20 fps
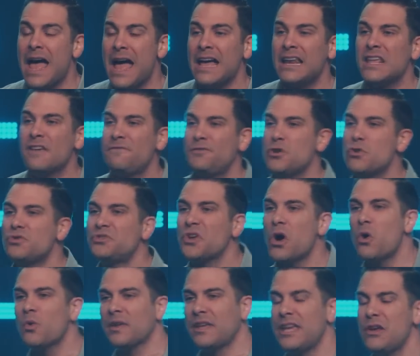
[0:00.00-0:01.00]
And if you
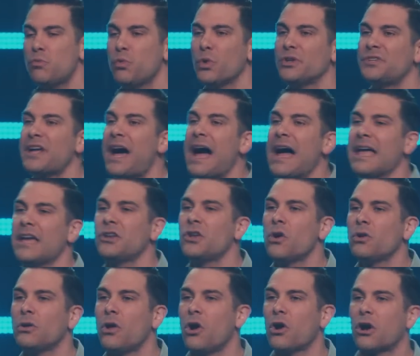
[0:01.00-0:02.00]
don't, he will die and
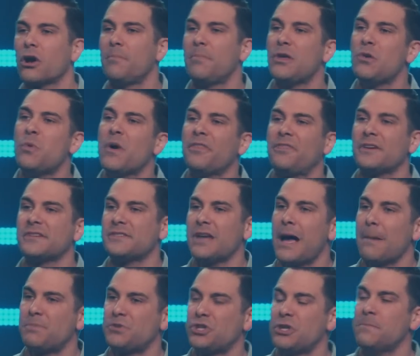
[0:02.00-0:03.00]
no longer be with us,
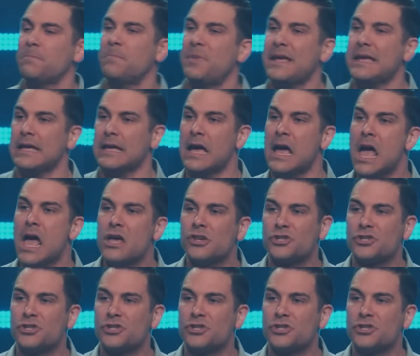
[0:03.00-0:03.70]
option B.